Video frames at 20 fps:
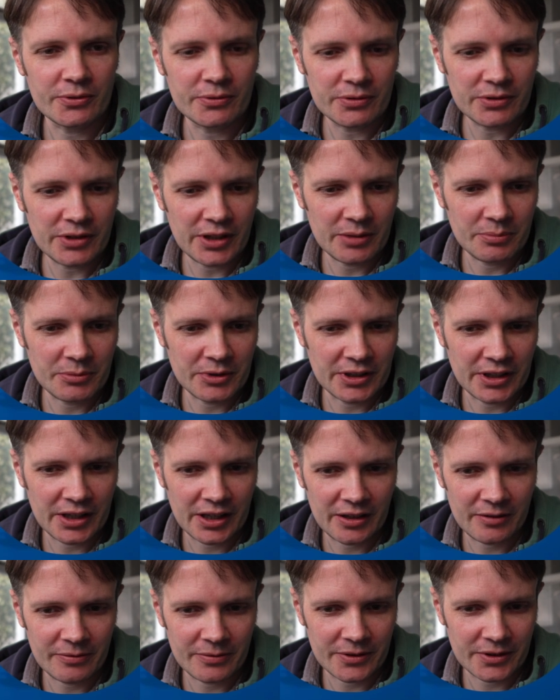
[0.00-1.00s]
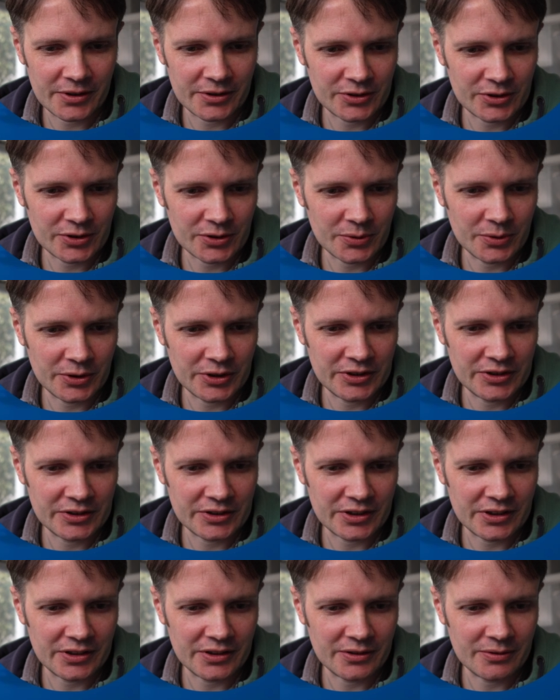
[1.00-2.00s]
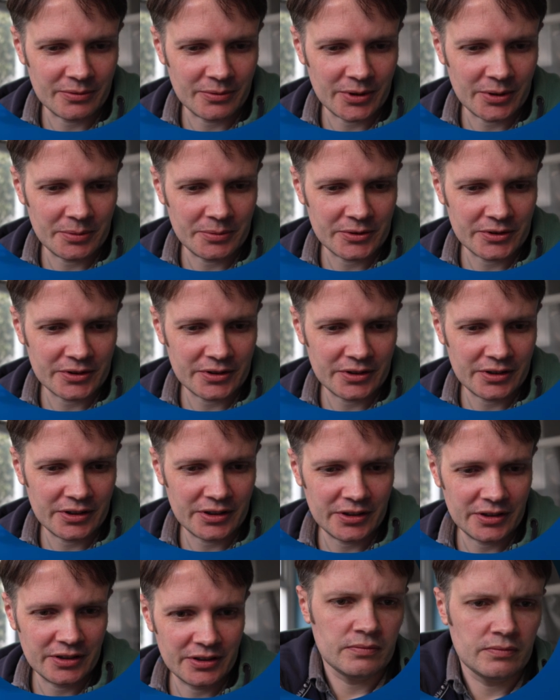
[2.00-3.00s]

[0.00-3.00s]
Let me have a squiz at the website.